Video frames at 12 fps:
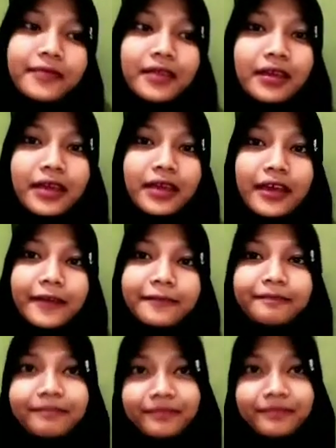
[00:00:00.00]
Okay,
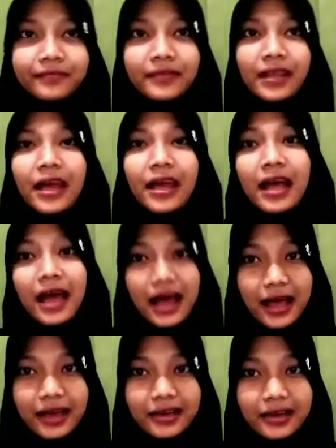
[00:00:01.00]

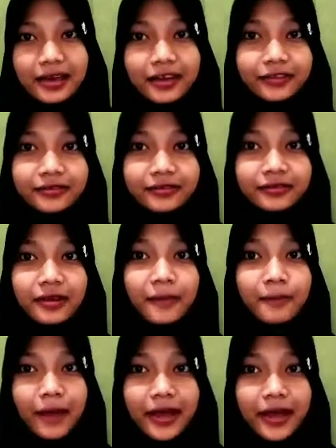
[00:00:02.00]
I and
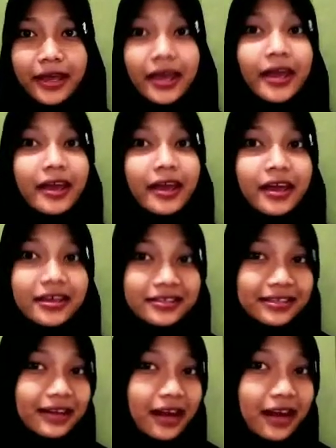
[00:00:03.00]
my
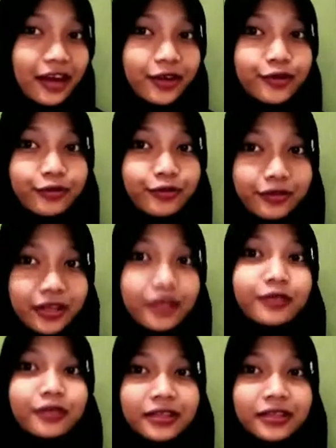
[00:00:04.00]

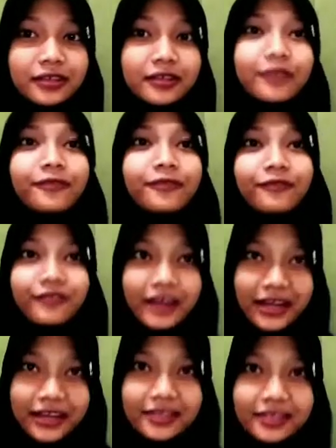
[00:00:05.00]
extracurricular
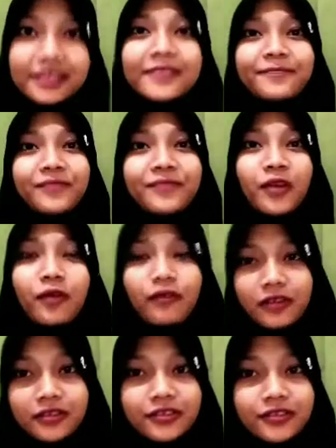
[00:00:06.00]
friends
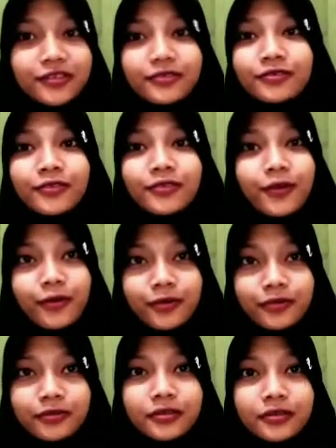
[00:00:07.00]
want to
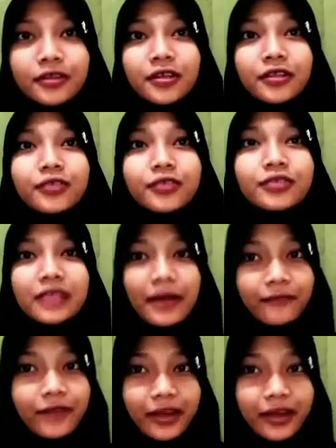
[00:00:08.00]
go to
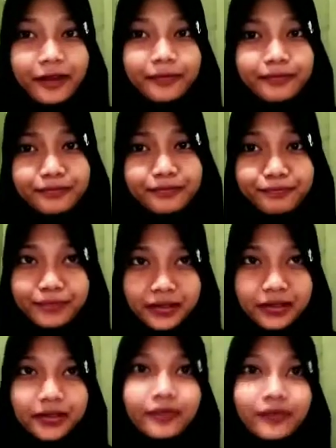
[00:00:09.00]
somewhere,
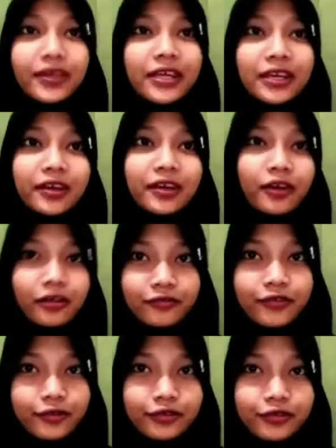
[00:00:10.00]
but we
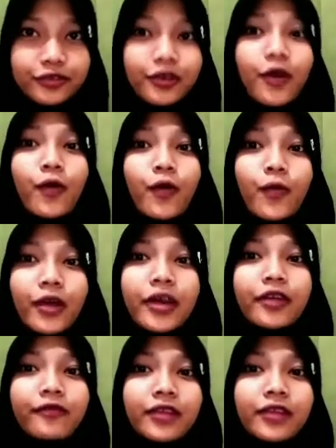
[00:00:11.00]
confused. Where
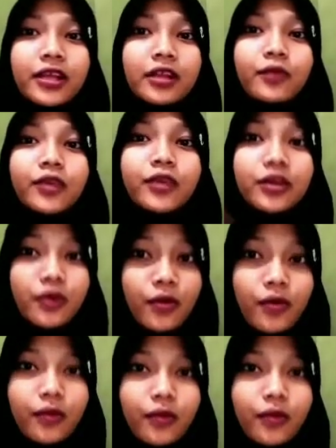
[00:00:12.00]
will we go?